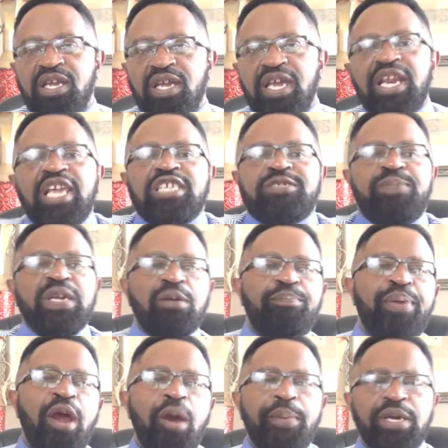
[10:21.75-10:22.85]
And he spake a
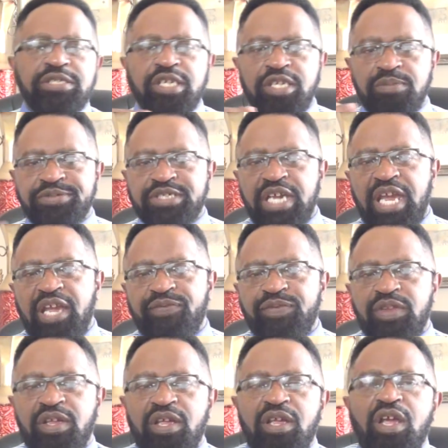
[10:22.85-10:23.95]
parable unto them, saying,
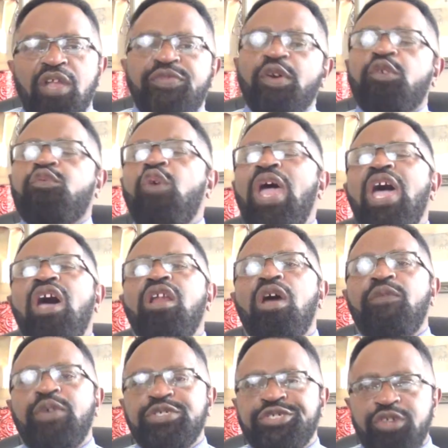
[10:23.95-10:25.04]
the ground
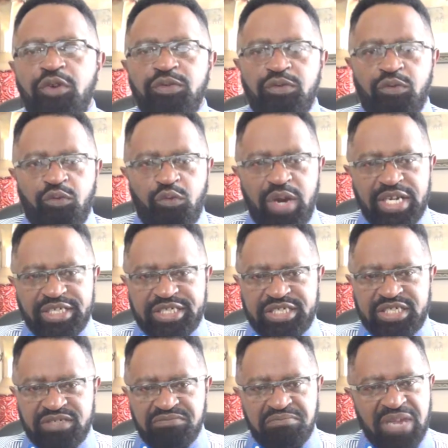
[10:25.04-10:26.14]
of a certain
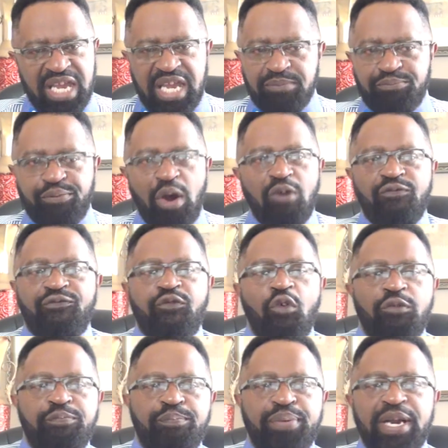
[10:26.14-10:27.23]
rich man brought
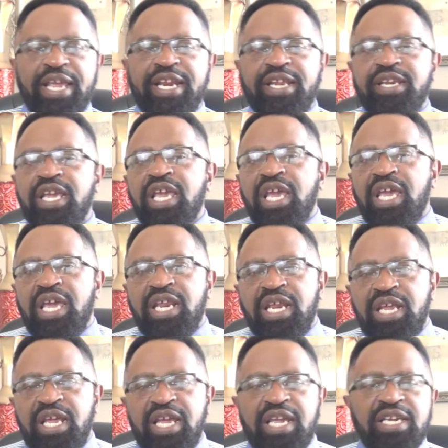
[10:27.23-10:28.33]
forth plenty,
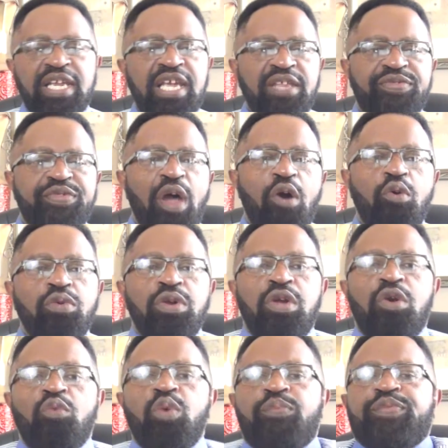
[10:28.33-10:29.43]
and he thought
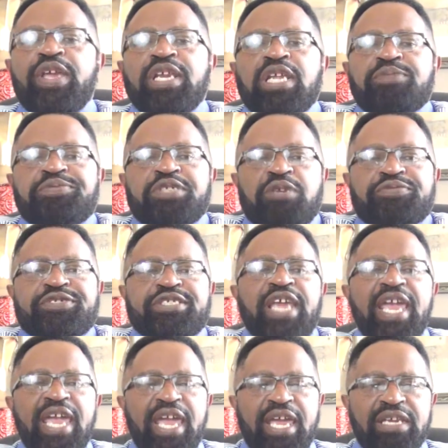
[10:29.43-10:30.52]
within himself,
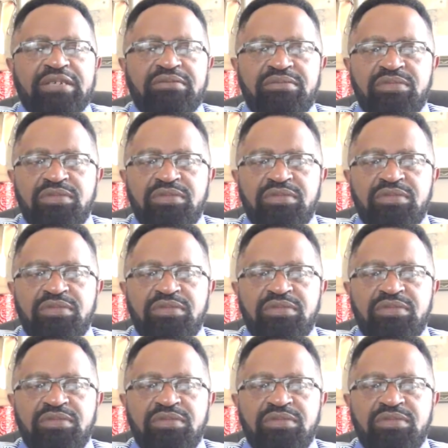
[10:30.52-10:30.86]
saying,